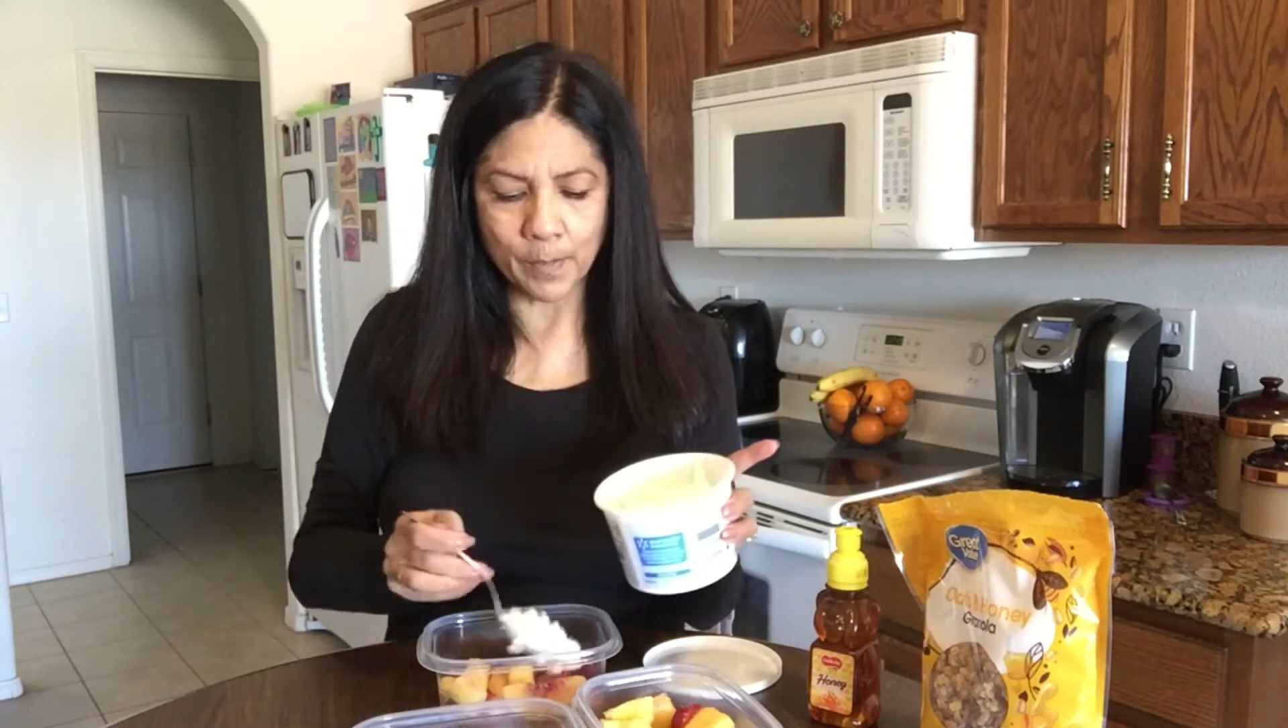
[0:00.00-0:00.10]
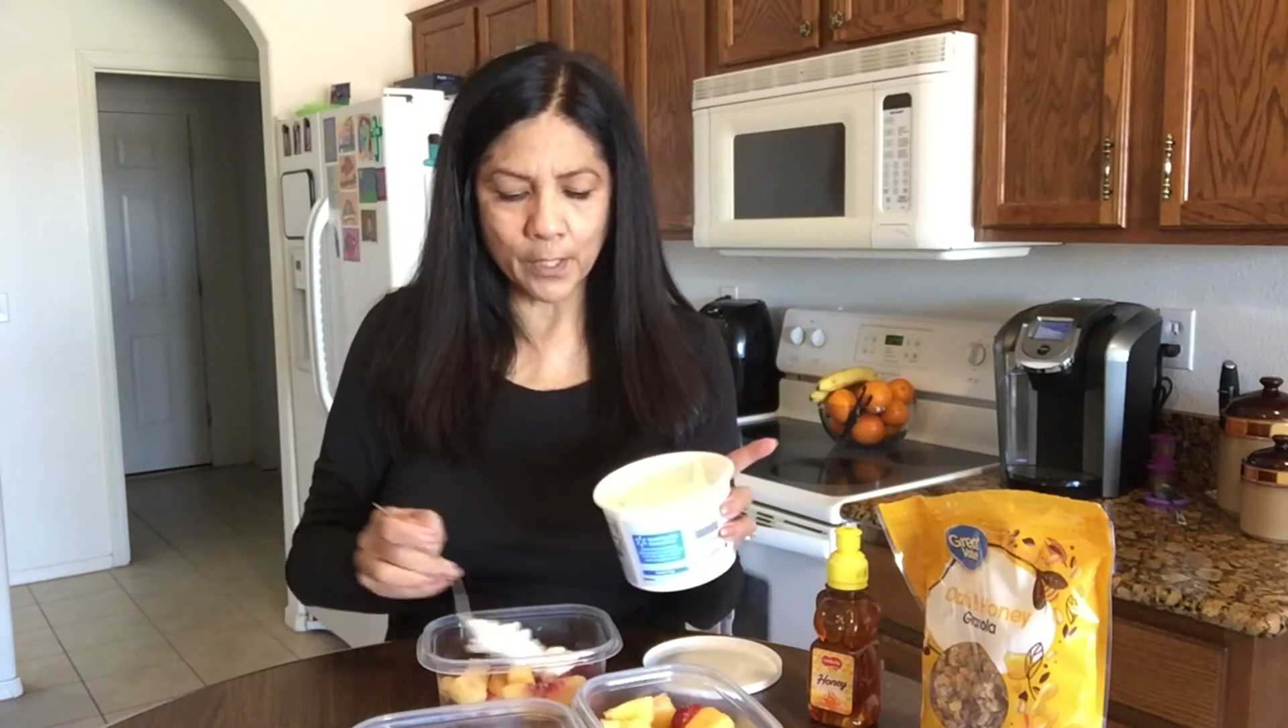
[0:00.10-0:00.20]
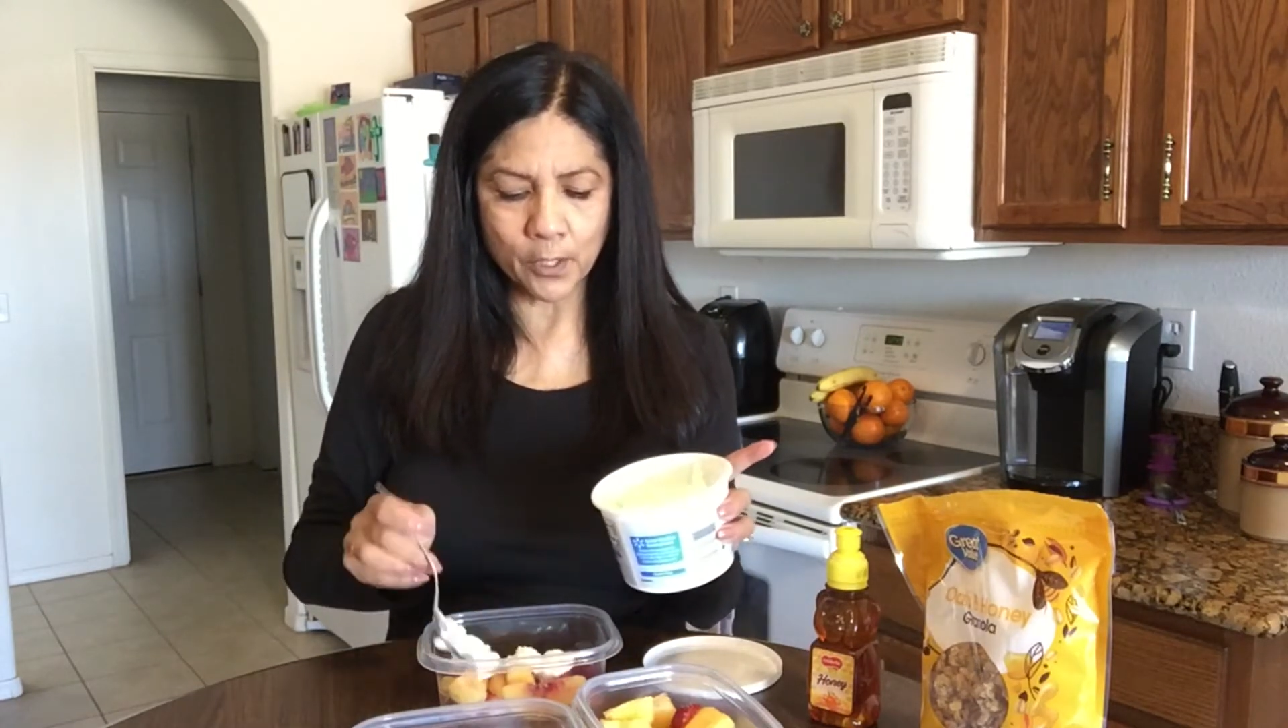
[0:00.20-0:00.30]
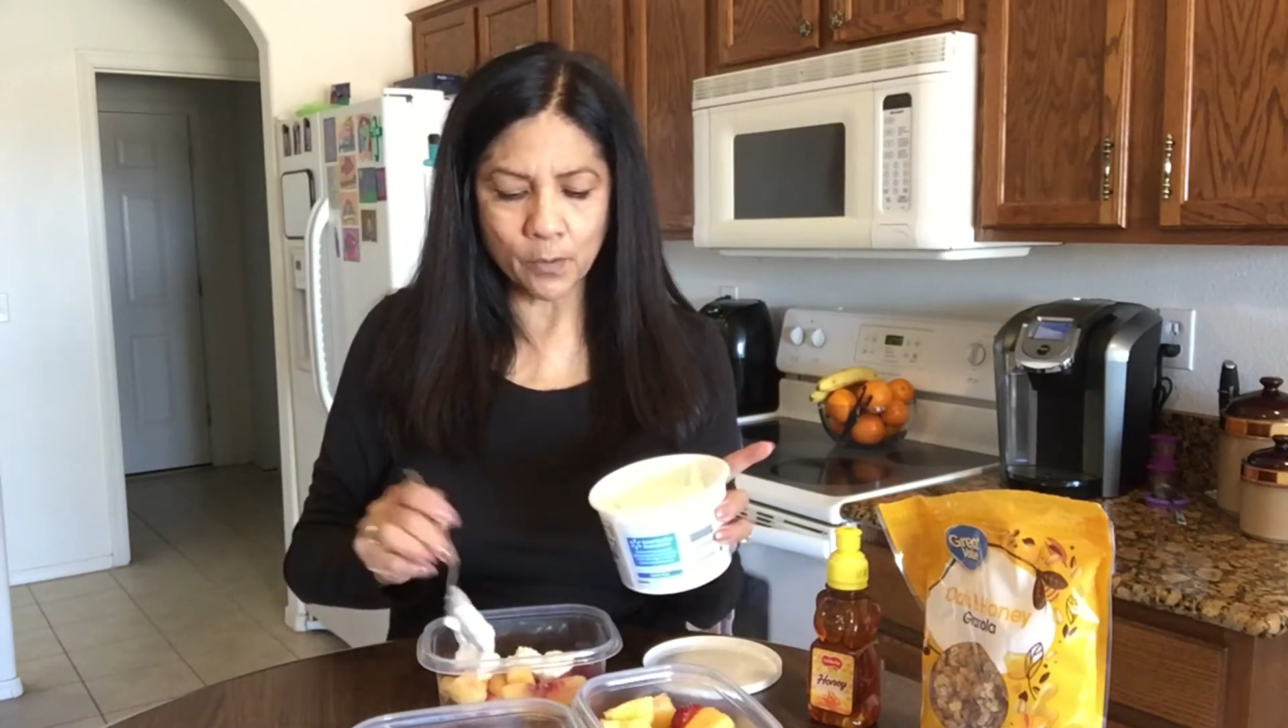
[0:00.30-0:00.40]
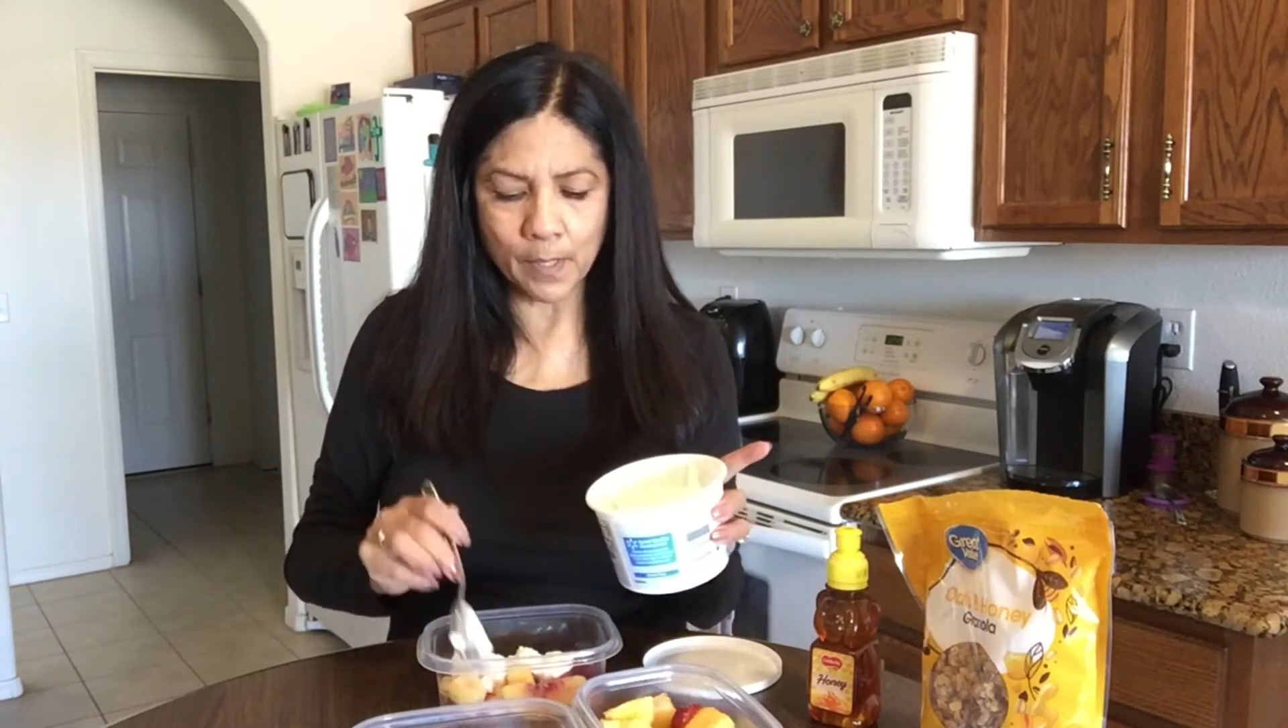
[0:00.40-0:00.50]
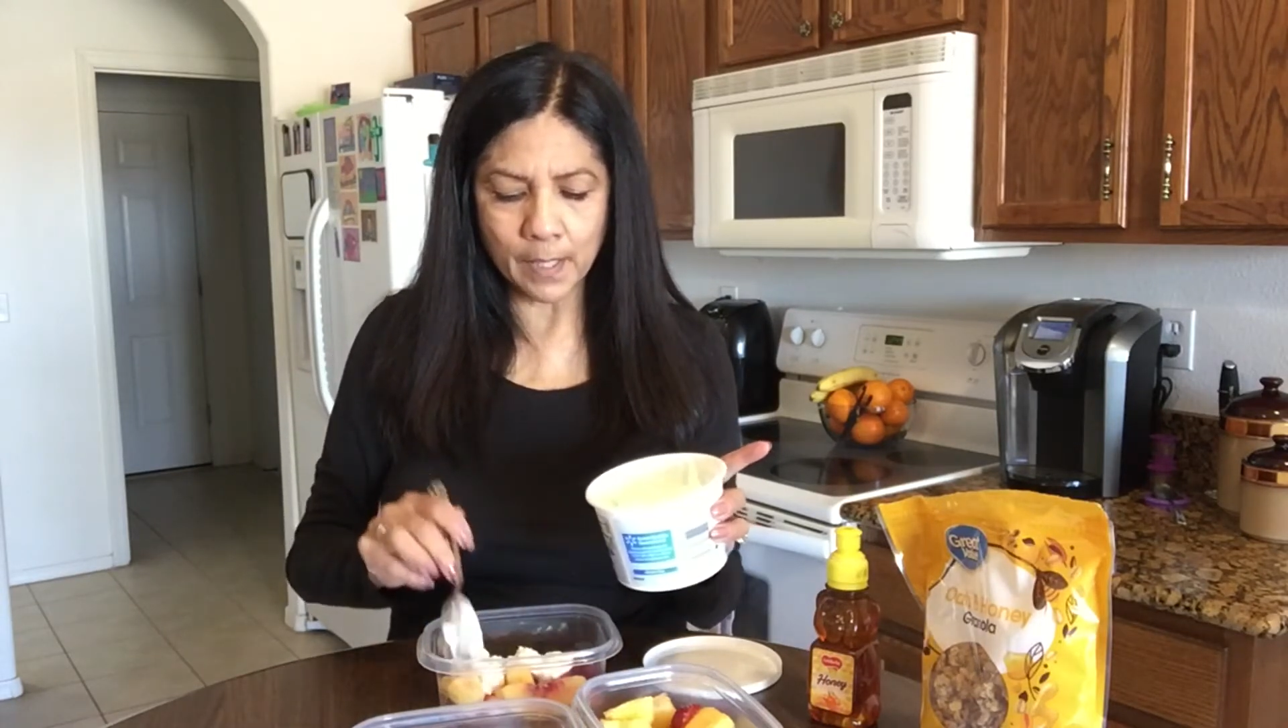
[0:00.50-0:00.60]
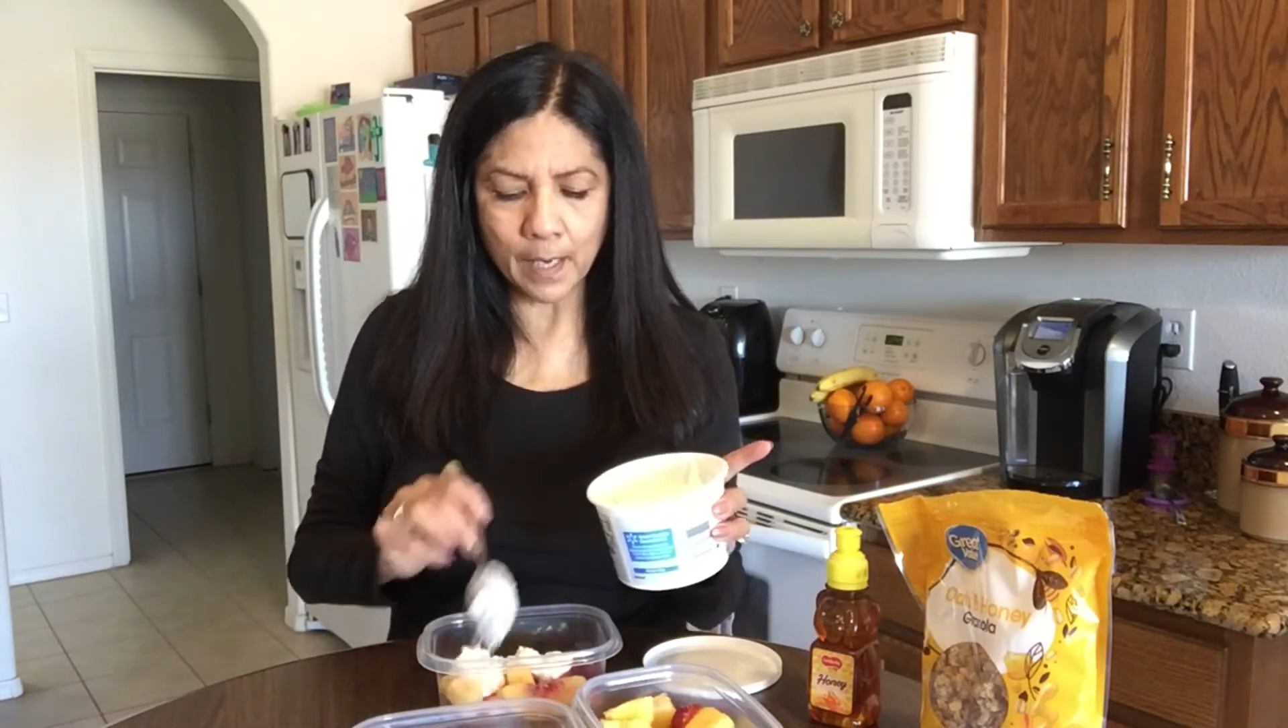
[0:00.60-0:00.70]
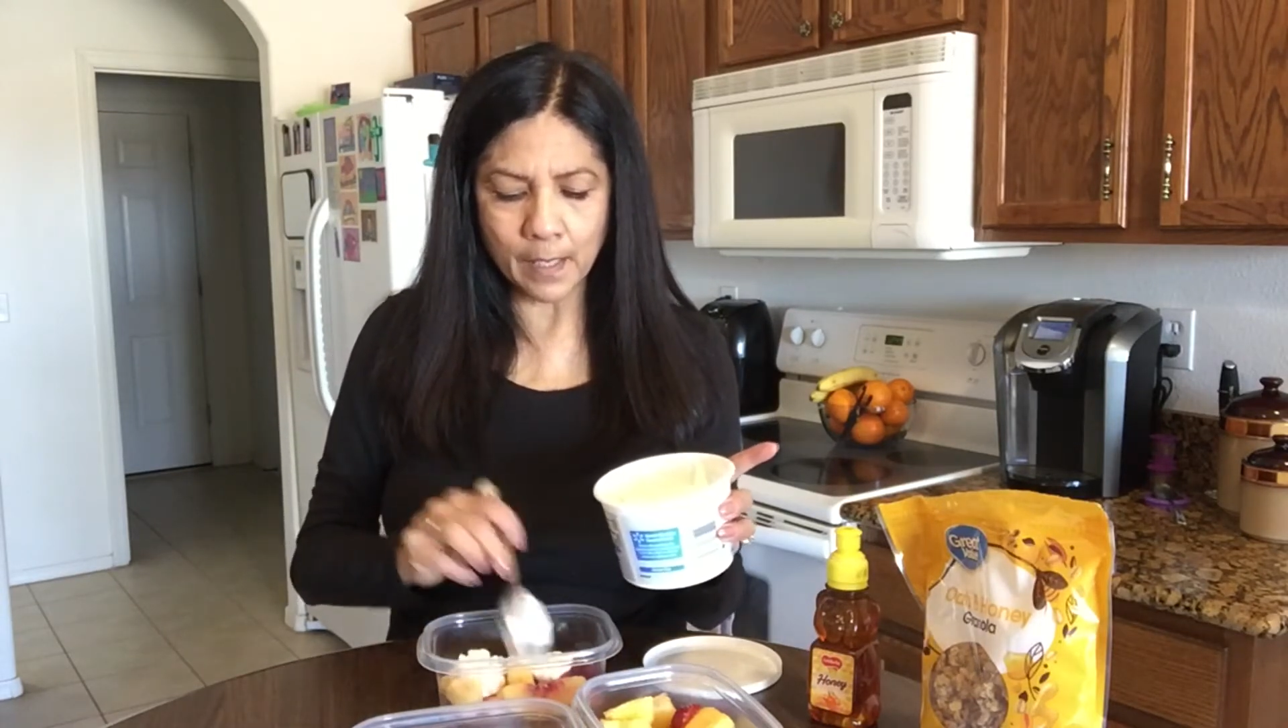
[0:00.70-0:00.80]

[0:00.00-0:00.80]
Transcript: but I do want to